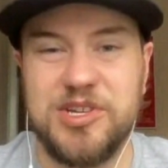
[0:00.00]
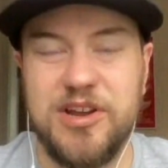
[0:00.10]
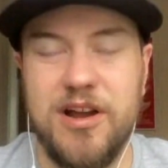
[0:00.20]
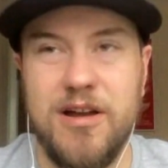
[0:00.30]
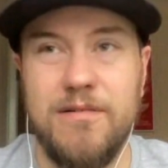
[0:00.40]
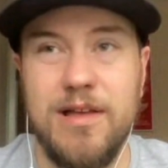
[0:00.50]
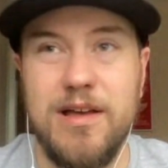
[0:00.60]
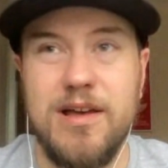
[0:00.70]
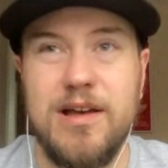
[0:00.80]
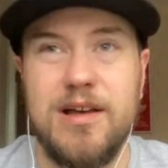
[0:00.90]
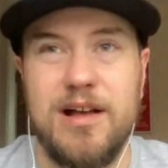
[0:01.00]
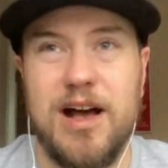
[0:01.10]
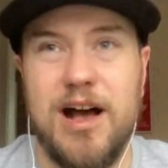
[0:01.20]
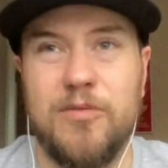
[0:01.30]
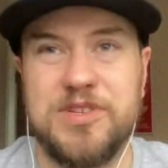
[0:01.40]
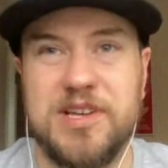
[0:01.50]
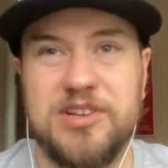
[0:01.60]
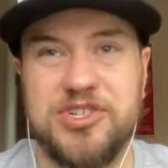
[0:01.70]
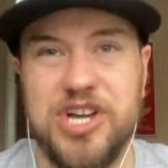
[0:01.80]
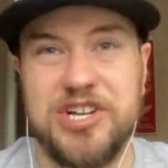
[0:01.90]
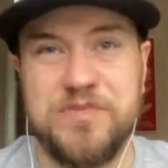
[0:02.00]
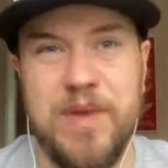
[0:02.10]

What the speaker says: this year. We saw Josh